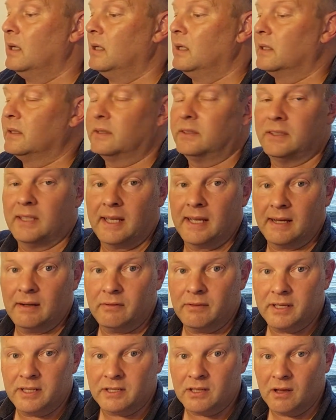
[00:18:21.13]
let's see how
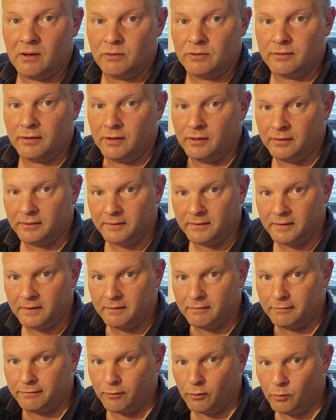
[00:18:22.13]
this goes
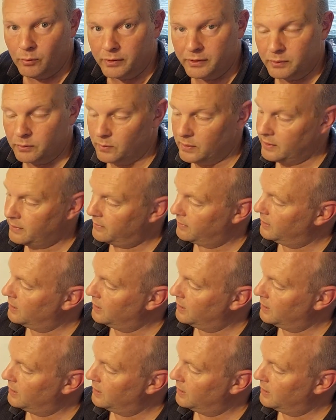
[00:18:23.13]
forward with